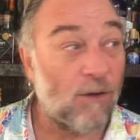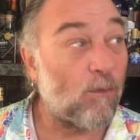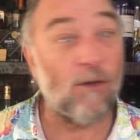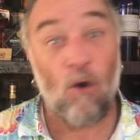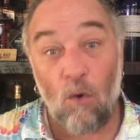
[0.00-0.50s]

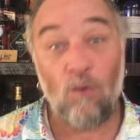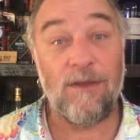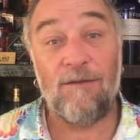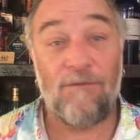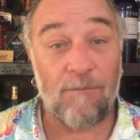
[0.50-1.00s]
with all
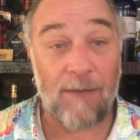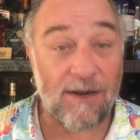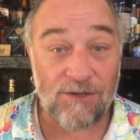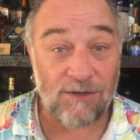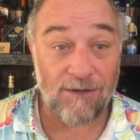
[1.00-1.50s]
the
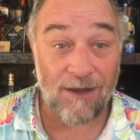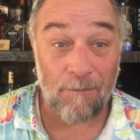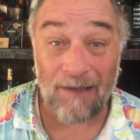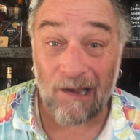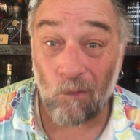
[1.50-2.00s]
information
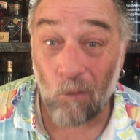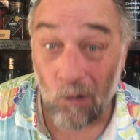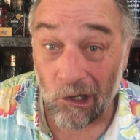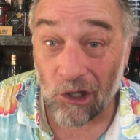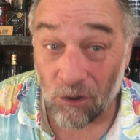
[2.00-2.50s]
about
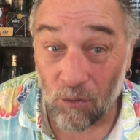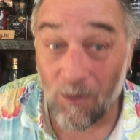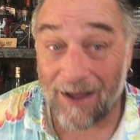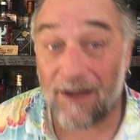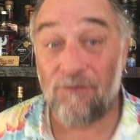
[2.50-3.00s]
what you
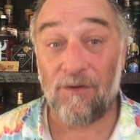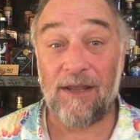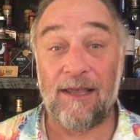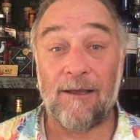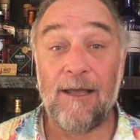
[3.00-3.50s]
are drinking.